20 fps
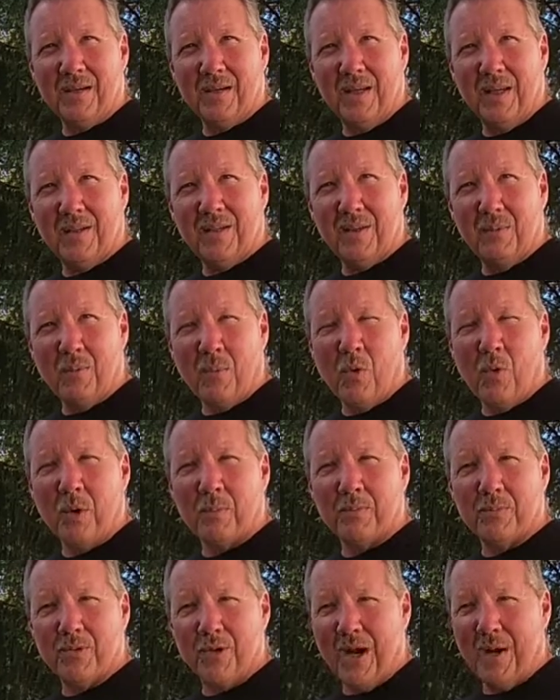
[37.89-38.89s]
get the pork
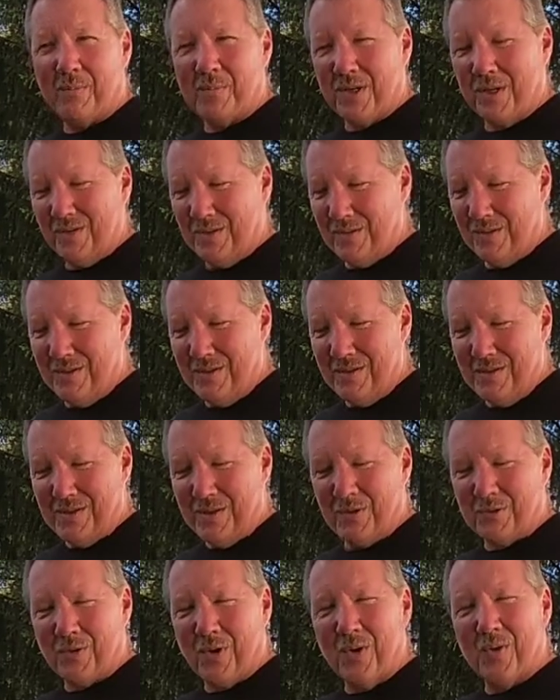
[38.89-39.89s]
prepped to
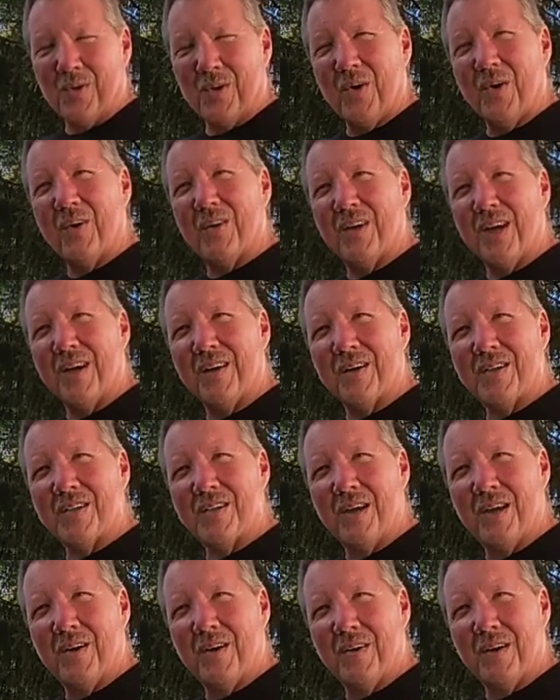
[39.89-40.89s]
throw it on there. So